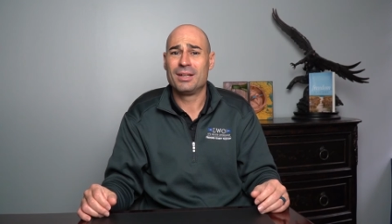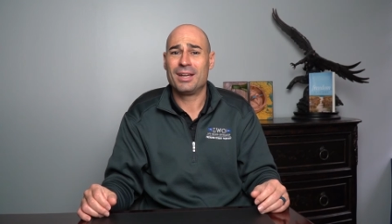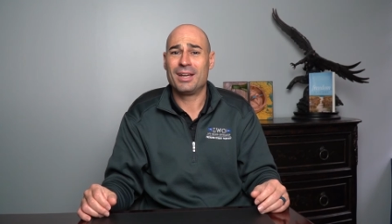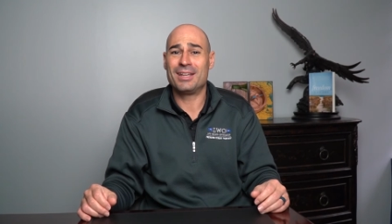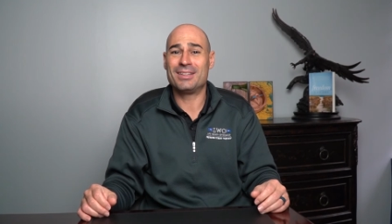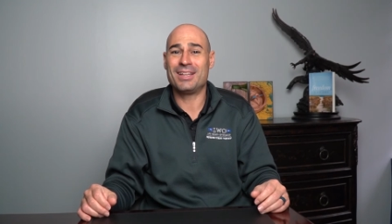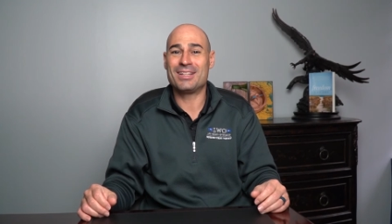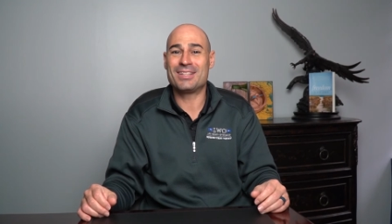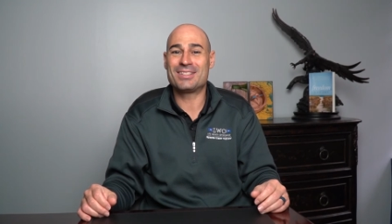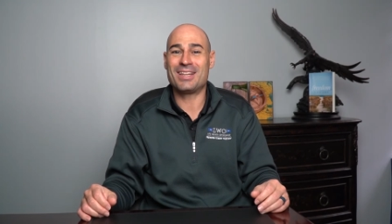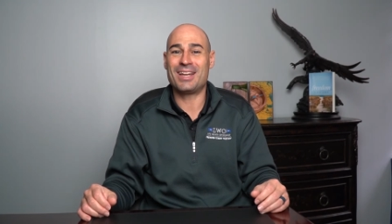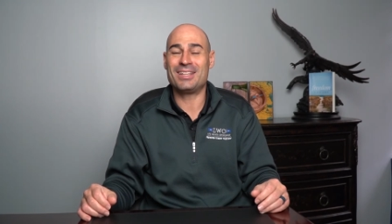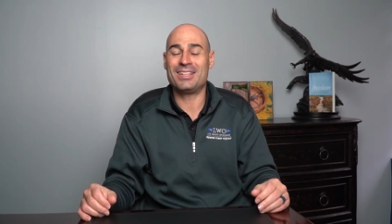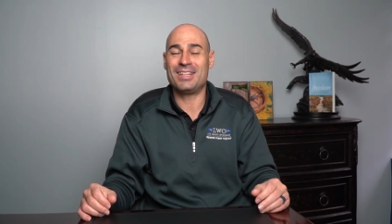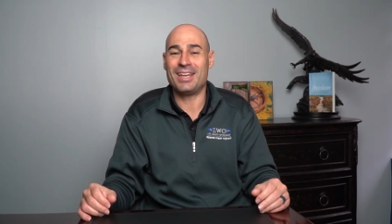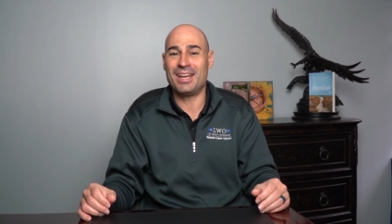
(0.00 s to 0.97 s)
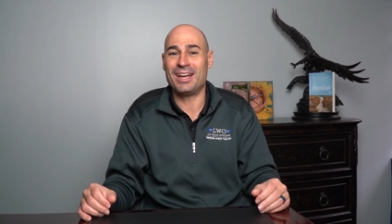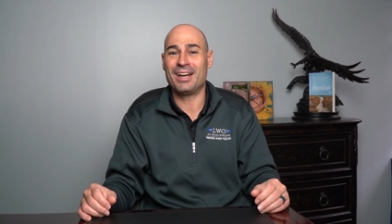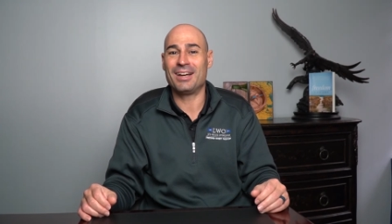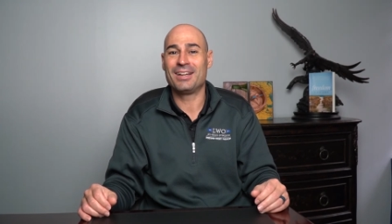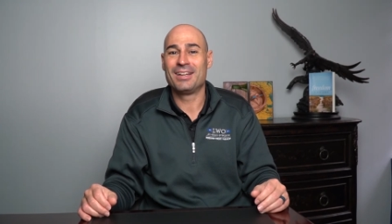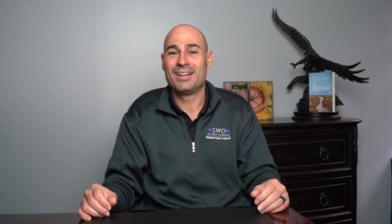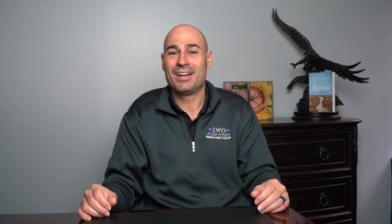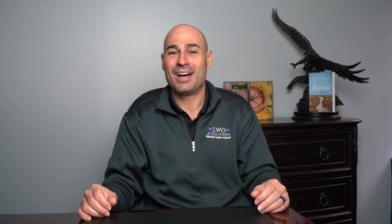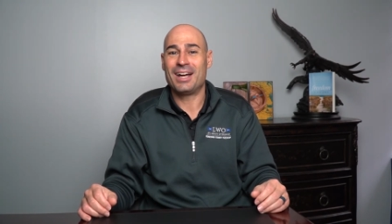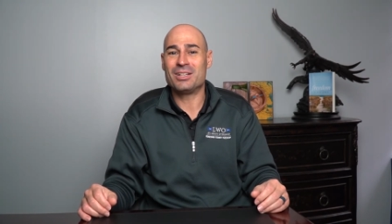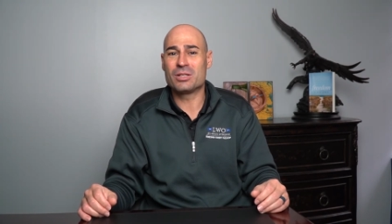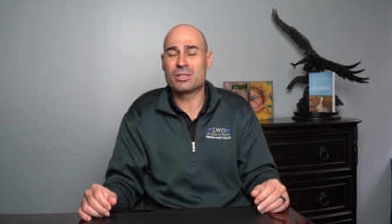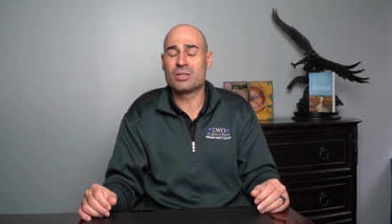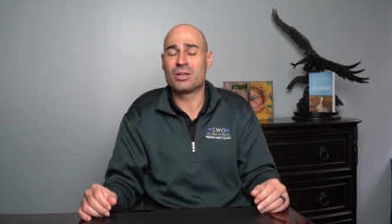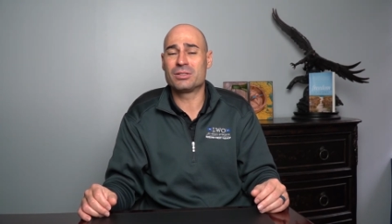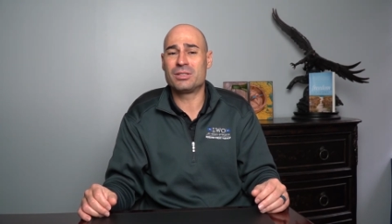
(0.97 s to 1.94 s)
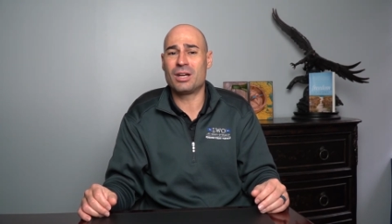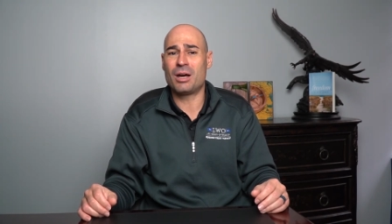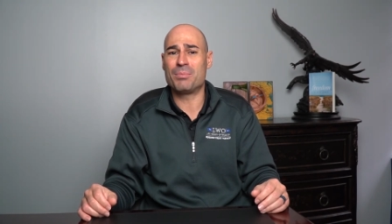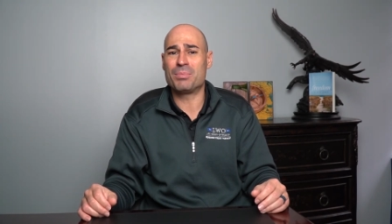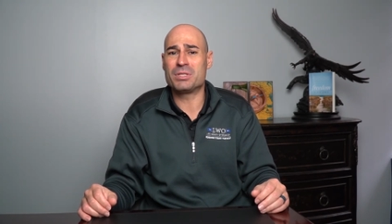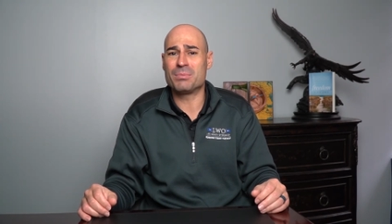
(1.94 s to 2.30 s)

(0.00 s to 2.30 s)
And they said, Yeah, I just looked it up.